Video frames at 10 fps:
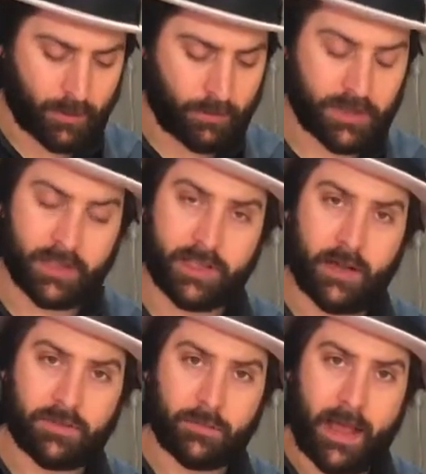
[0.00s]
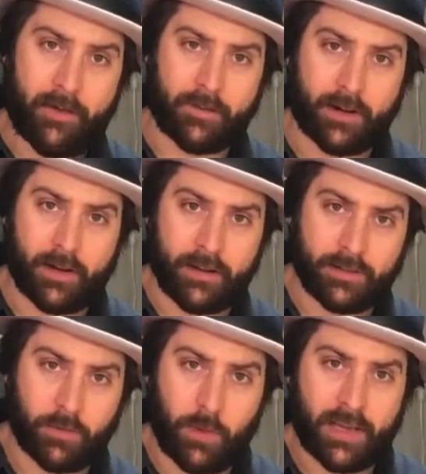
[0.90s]
originally comes from Africa.
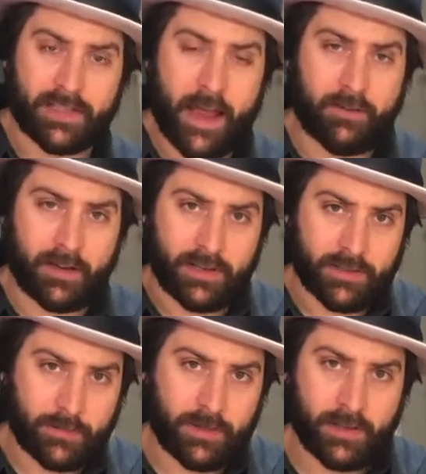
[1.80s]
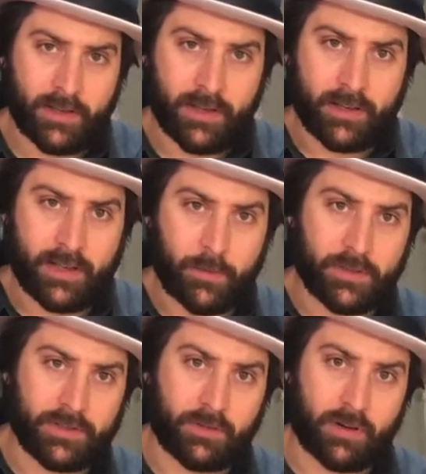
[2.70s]
It's a West African instrument that
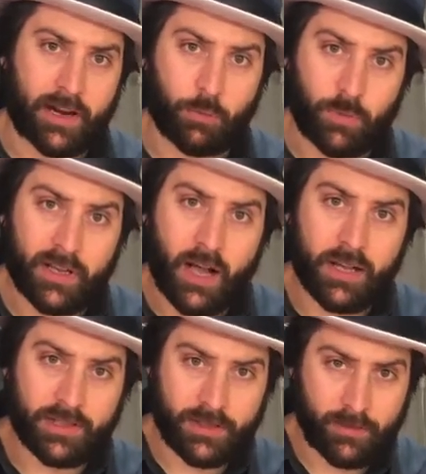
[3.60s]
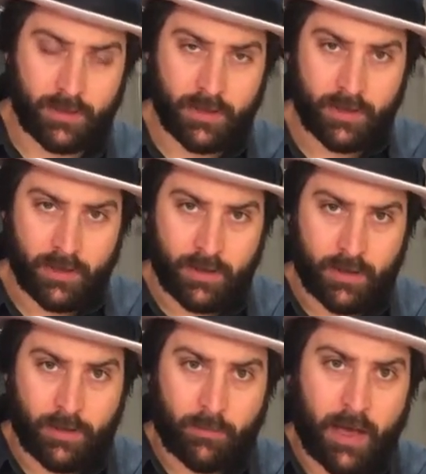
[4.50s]
was kind of reconstituted
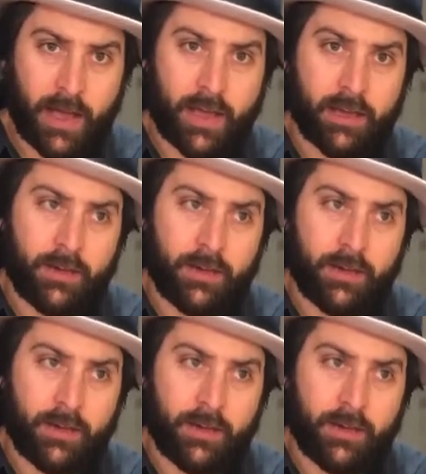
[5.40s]
by